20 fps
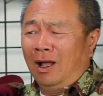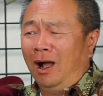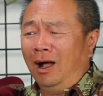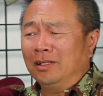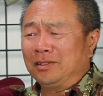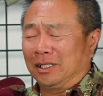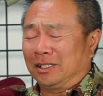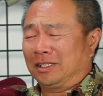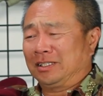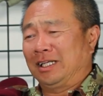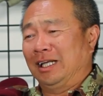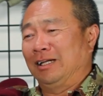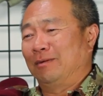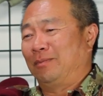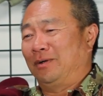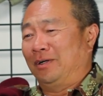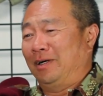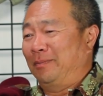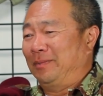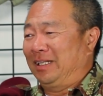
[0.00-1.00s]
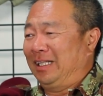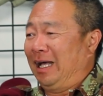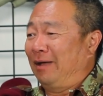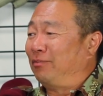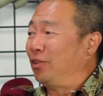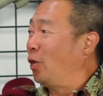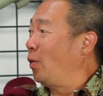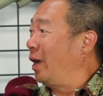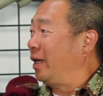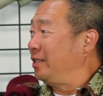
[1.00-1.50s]
Understandable. I mean, they have
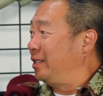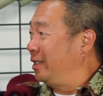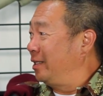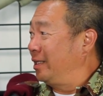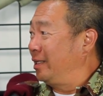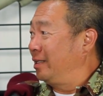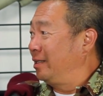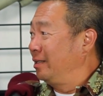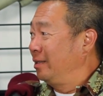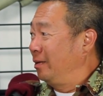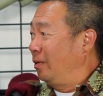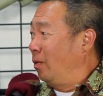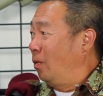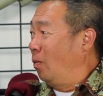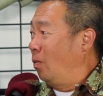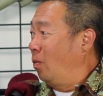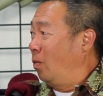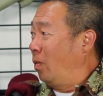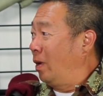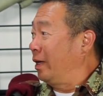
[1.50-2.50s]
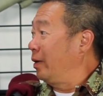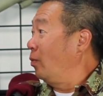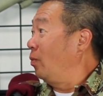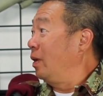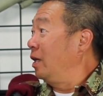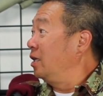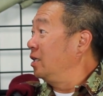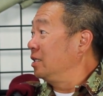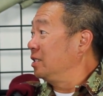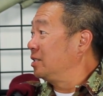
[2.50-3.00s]
no idea what it
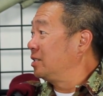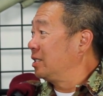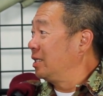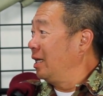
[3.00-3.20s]
was.